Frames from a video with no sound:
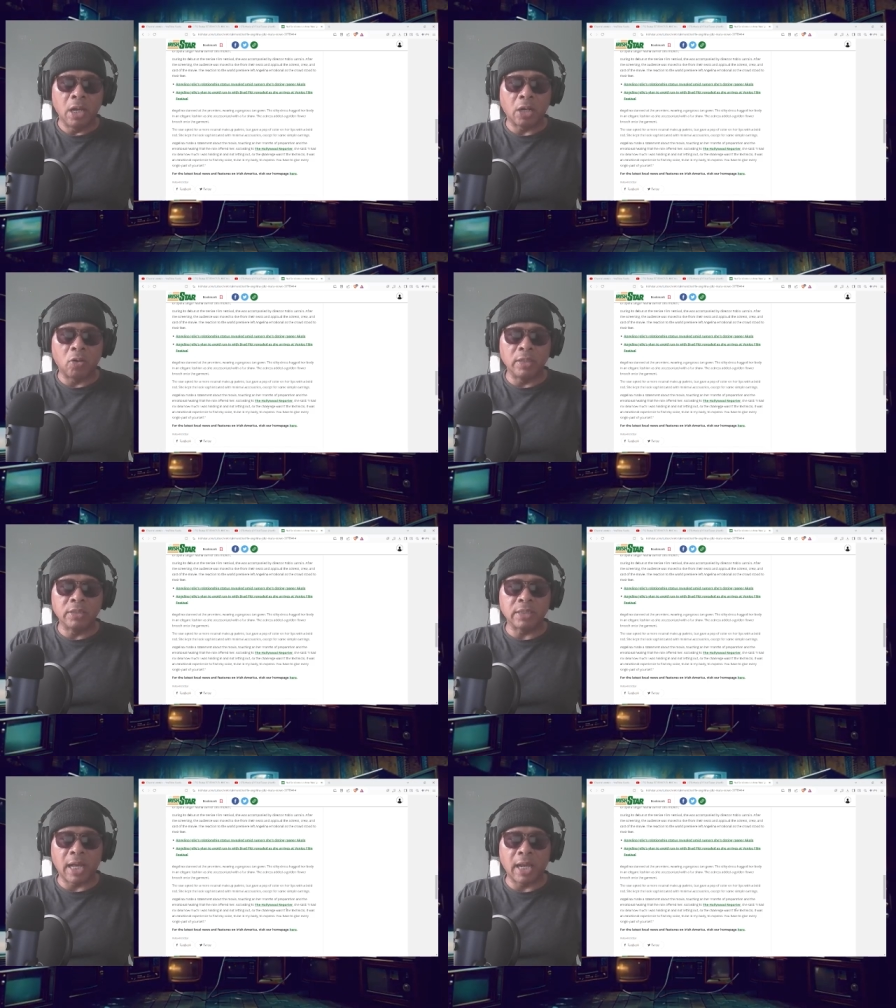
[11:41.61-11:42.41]
According
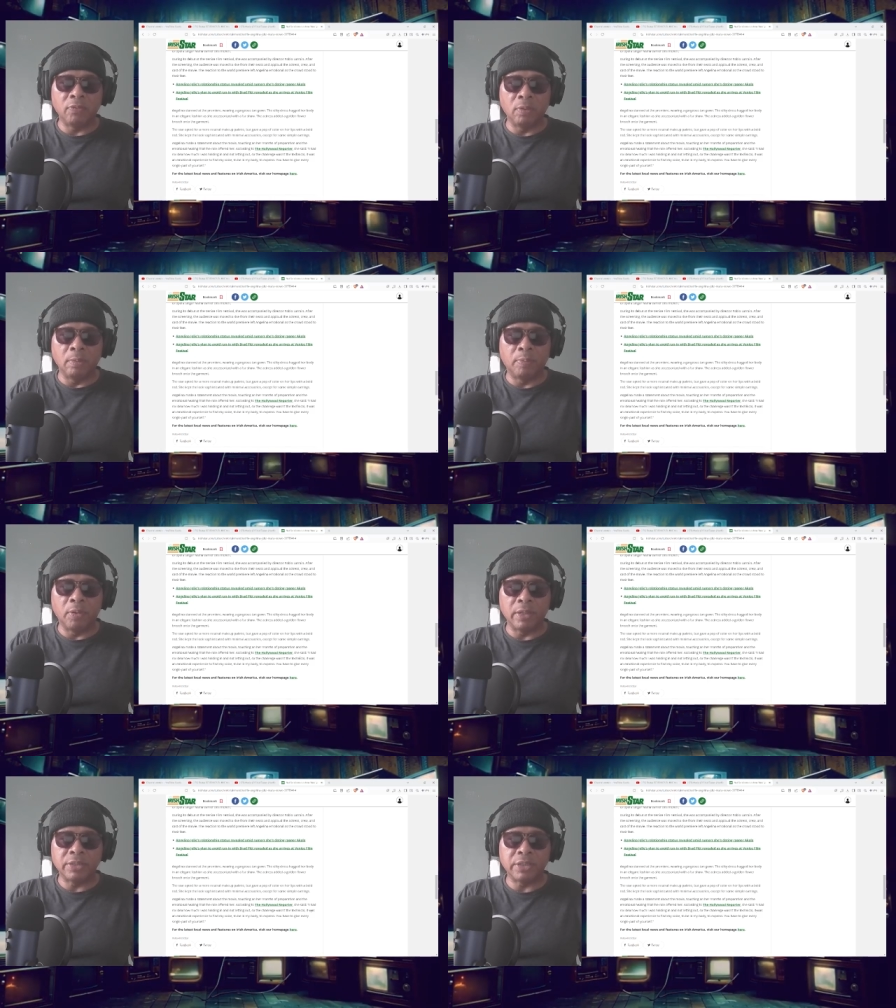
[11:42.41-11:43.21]
to the Hollywood
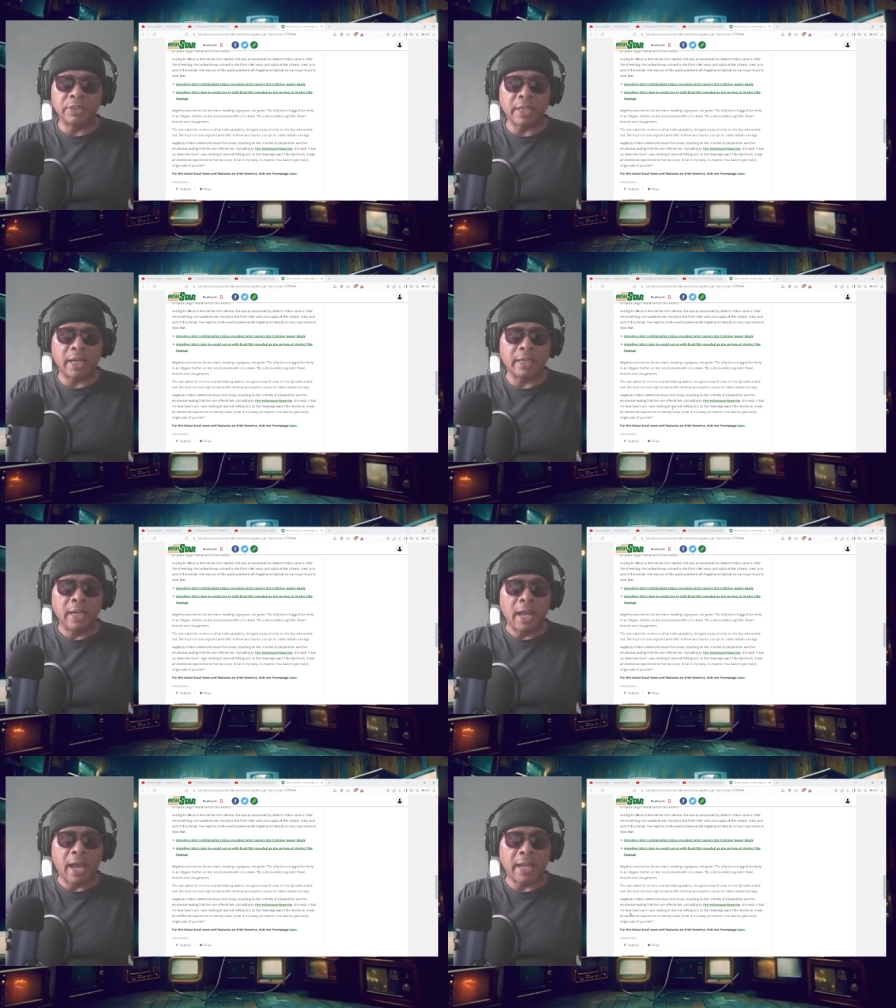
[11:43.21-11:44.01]
Reporter, she said,
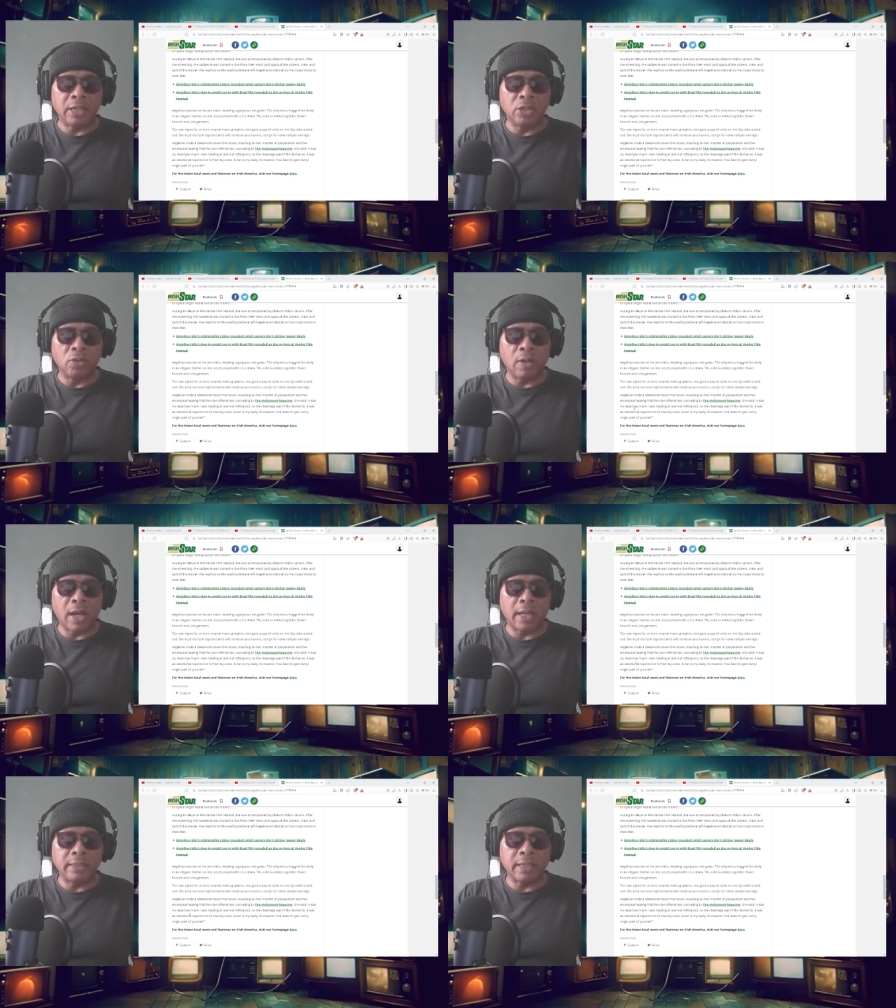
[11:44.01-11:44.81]
I had no
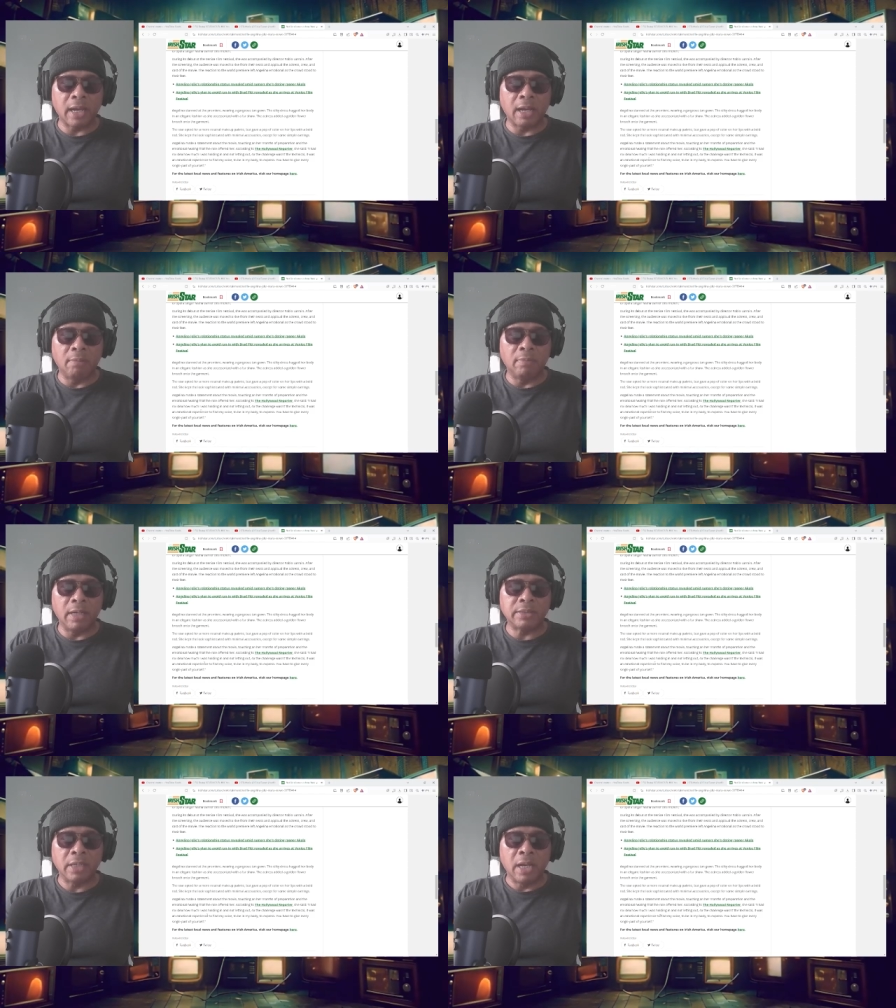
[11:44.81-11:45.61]
idea how
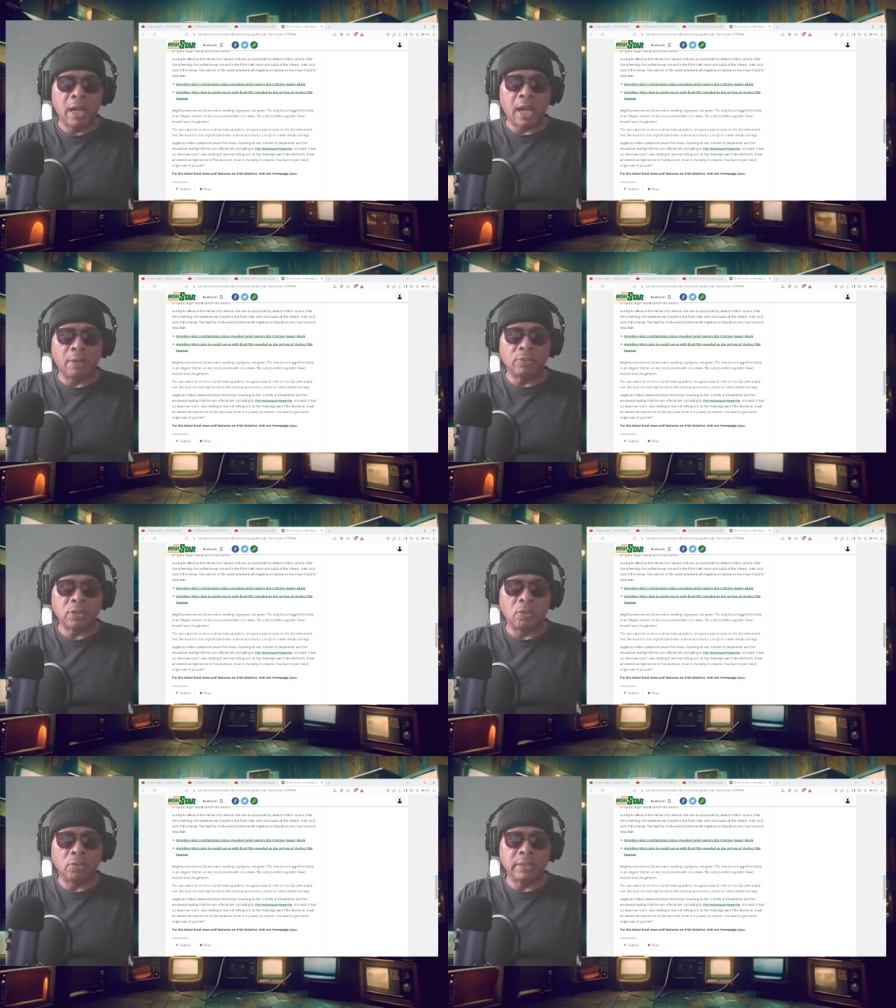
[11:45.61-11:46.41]
much I was
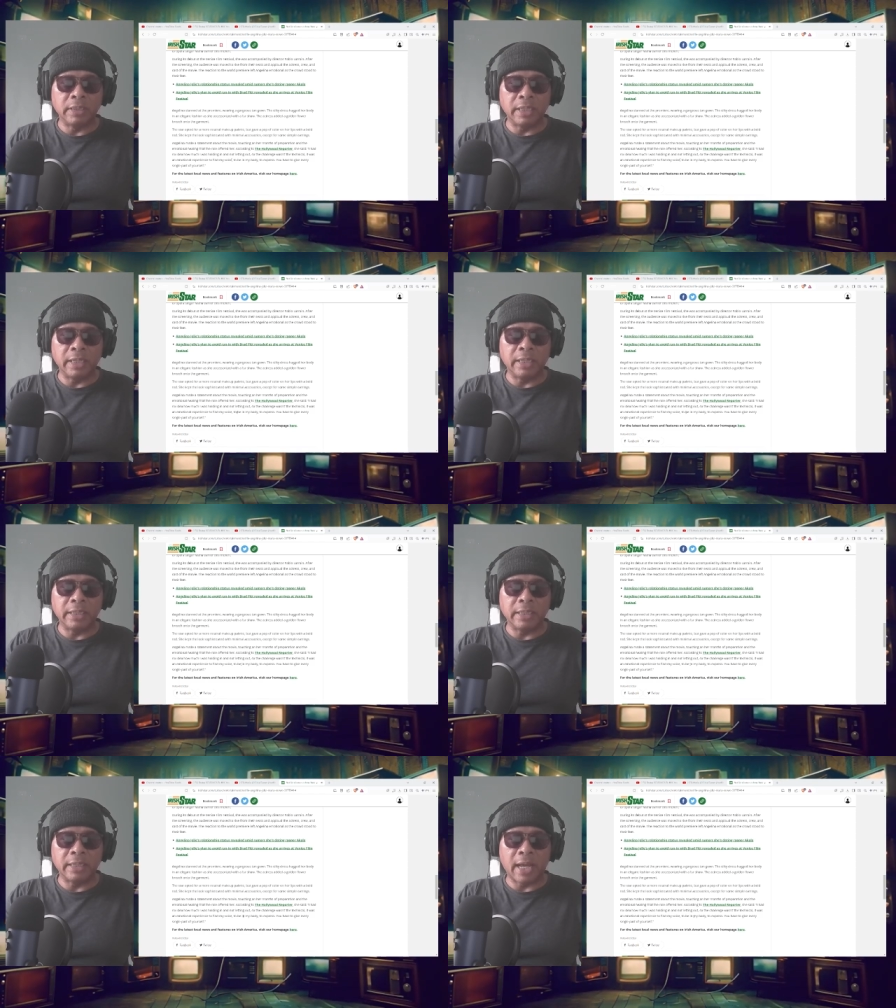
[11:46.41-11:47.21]
holding
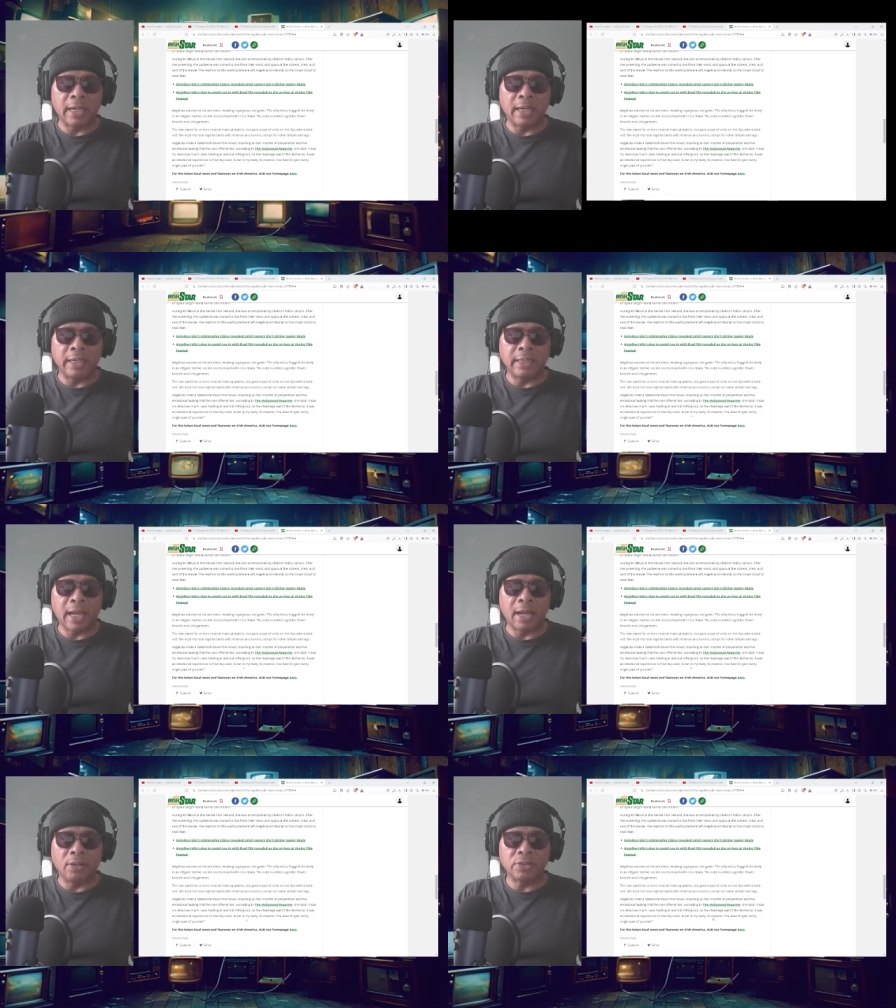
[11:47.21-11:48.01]
in and not letting
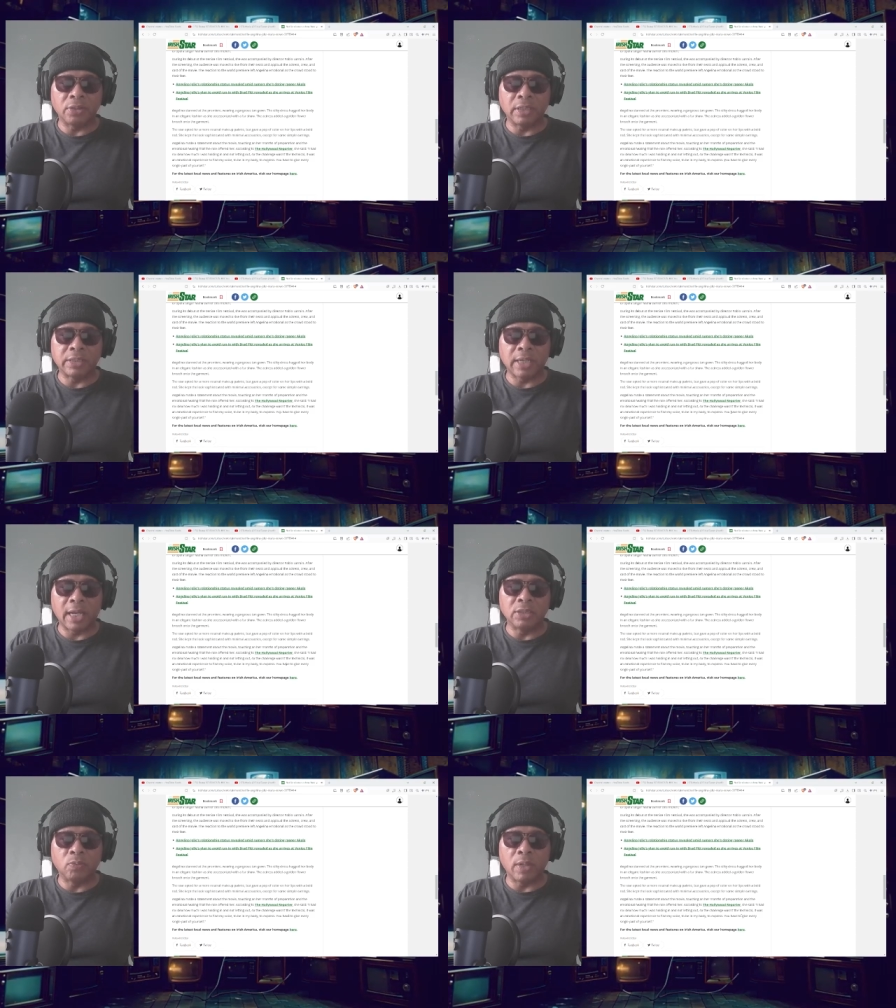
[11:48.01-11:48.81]
out. So the
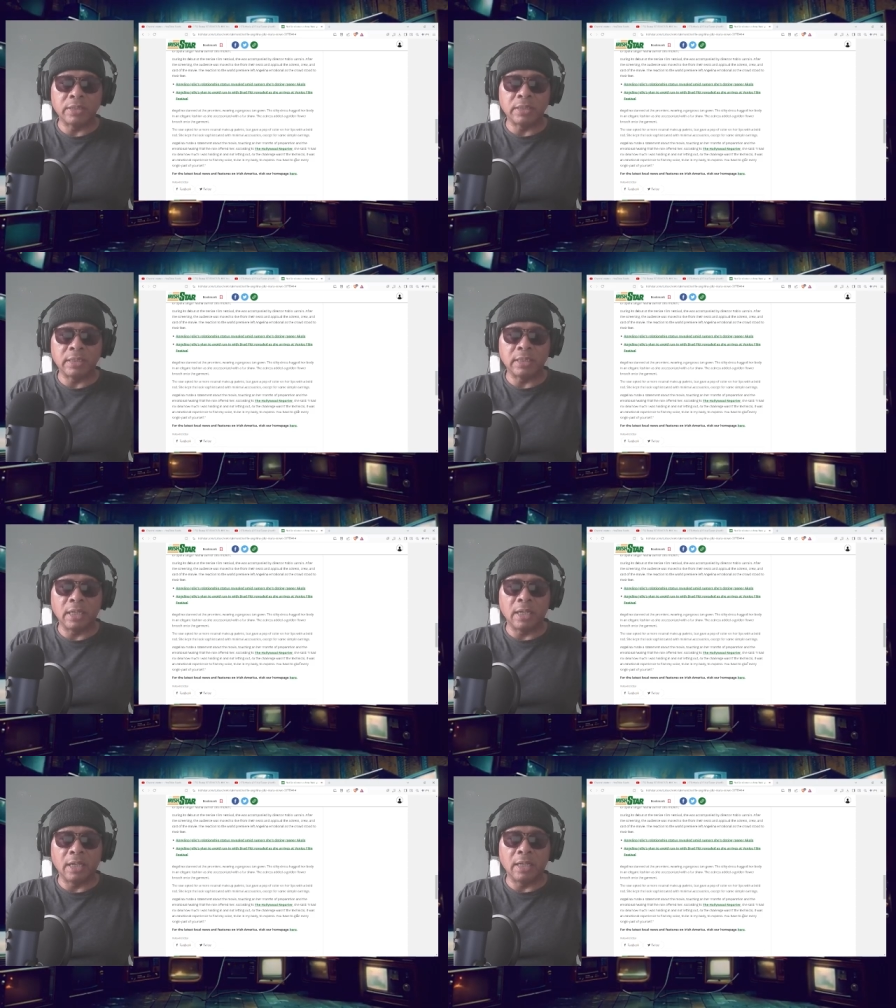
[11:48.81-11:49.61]
challenge wasn't
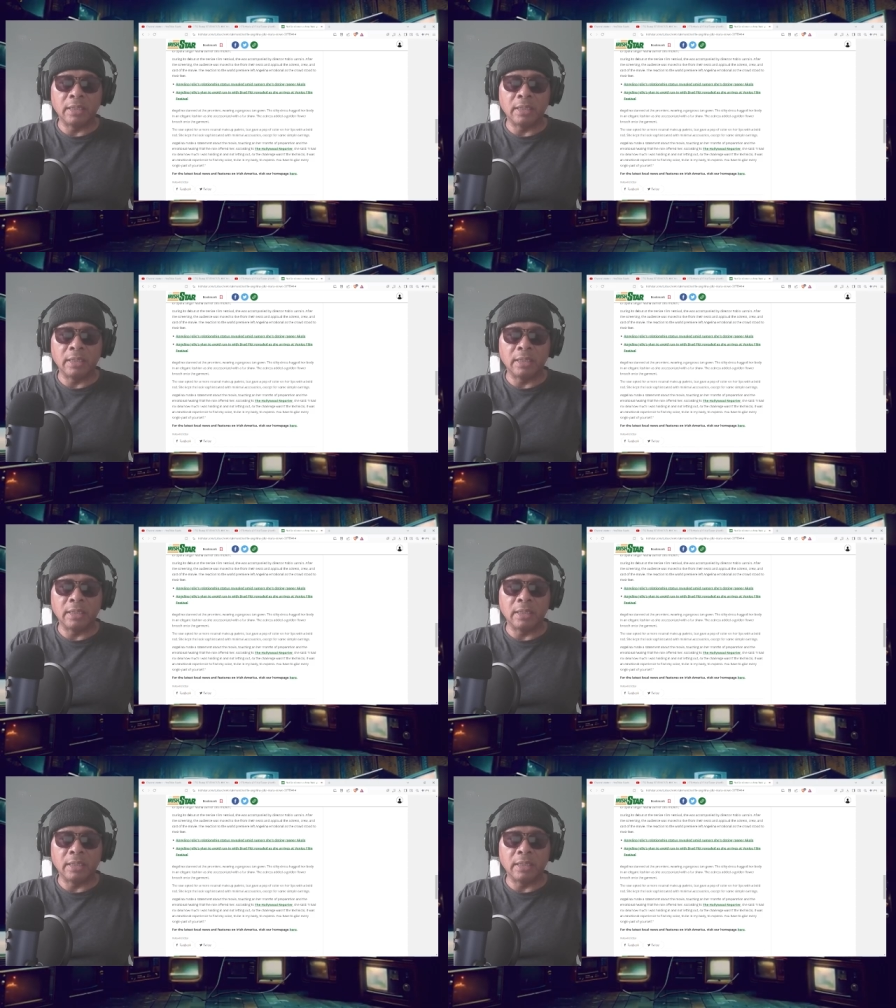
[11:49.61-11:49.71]
uh,